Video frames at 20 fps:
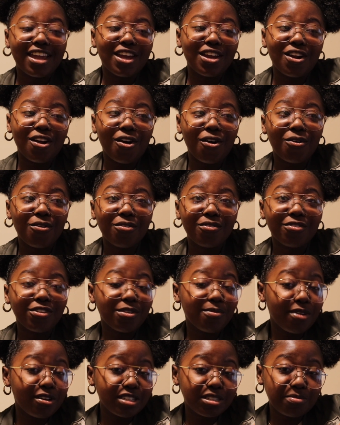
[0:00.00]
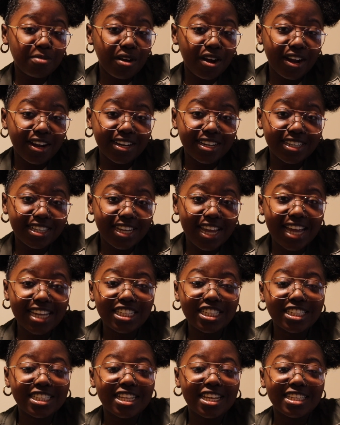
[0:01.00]
You know, for the most part,
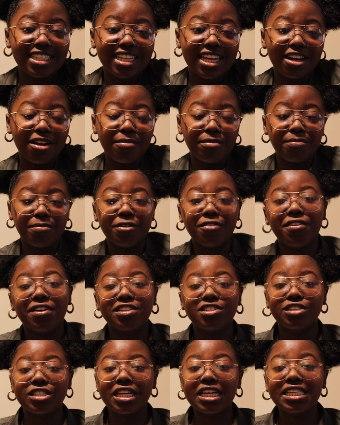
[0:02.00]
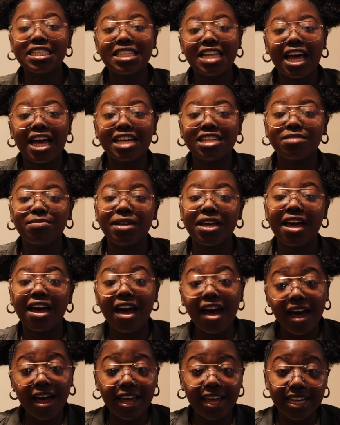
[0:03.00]
it's just good to get on professors' good sides,
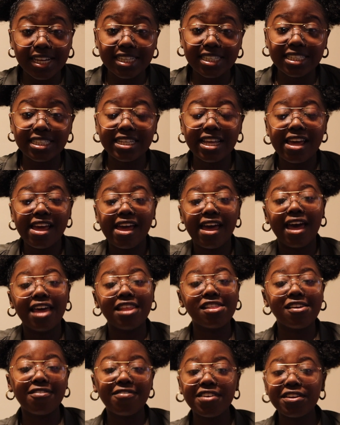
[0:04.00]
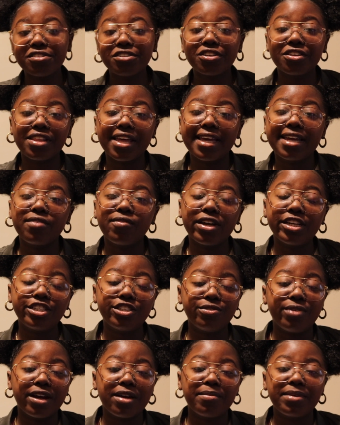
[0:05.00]
because in the future they can write
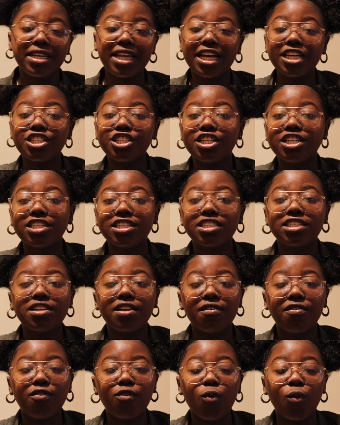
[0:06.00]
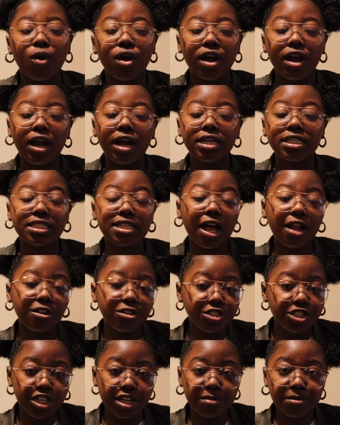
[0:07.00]
you recommendations for
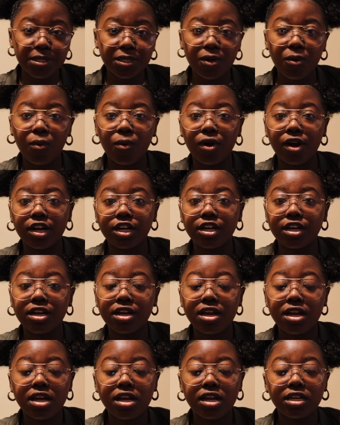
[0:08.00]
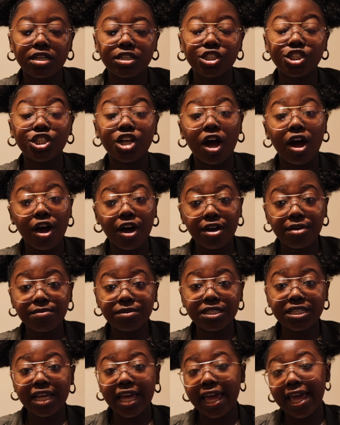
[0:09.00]
scholarships or
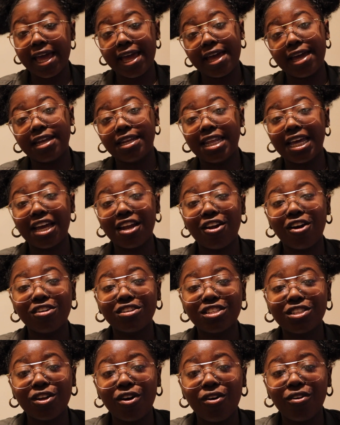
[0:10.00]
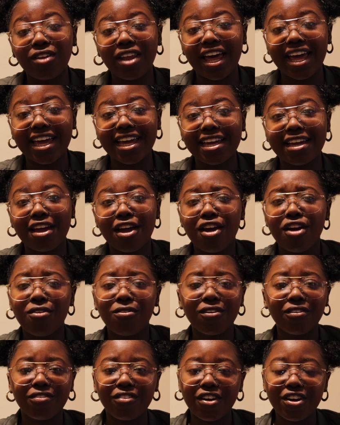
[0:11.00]
jobs, and they can also like
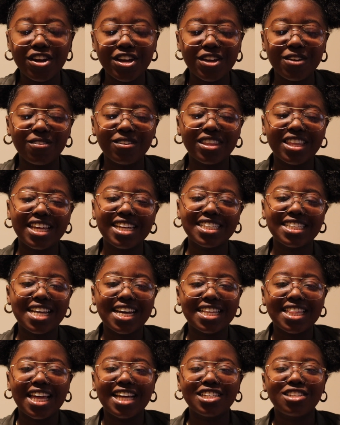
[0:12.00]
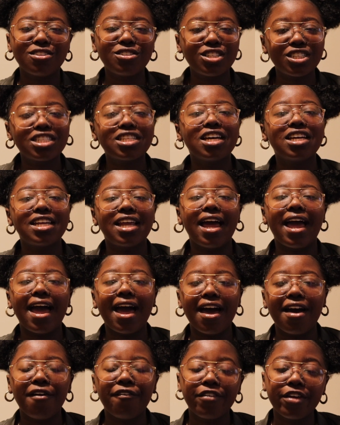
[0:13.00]
refer you and things like that. So it's just good to
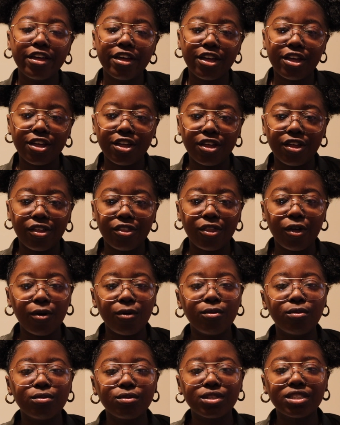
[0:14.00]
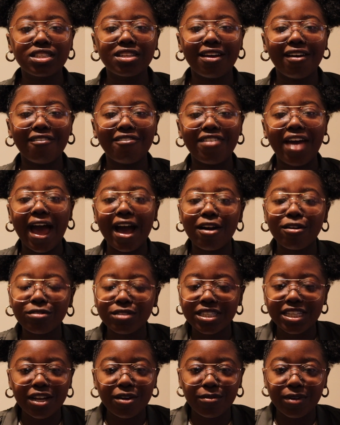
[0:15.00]
have those
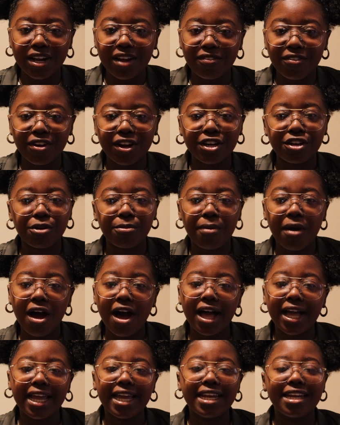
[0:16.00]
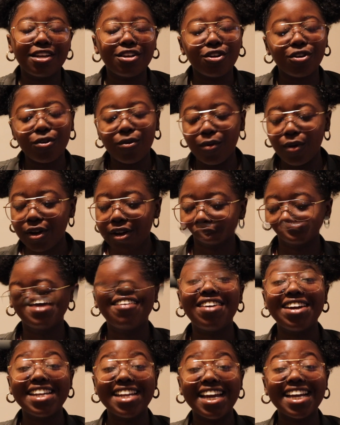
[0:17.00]
faculty or whatever in your pocket, in your corner.
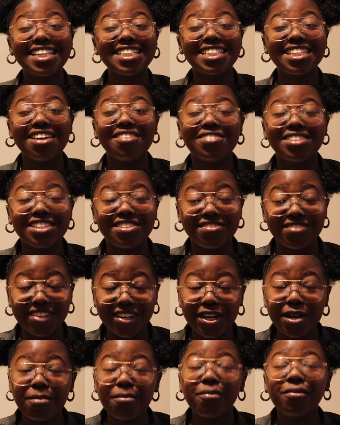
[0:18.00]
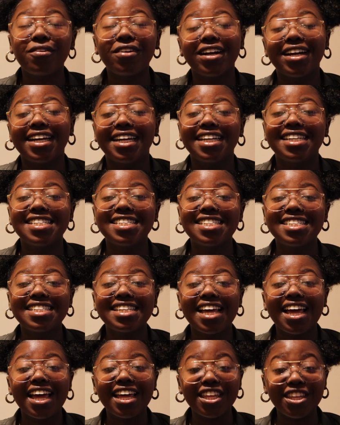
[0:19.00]
My next tip is very important.
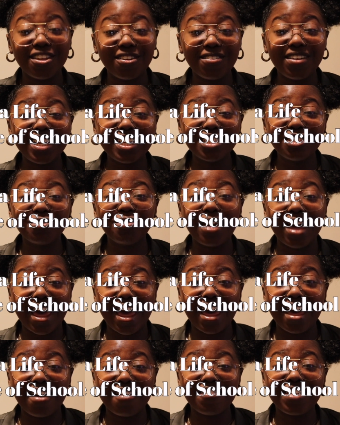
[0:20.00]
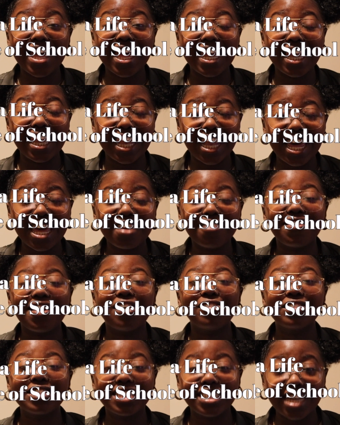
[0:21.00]
You need to have a life
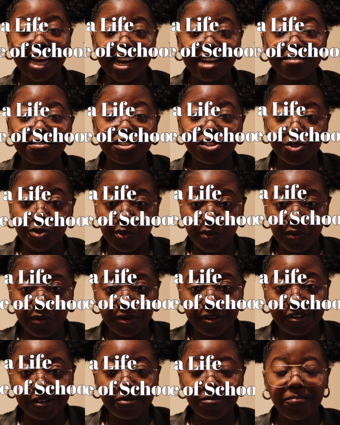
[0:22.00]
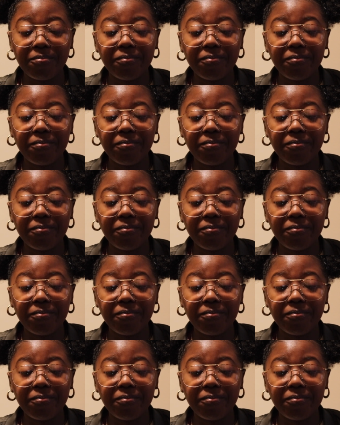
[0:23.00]
outside of school.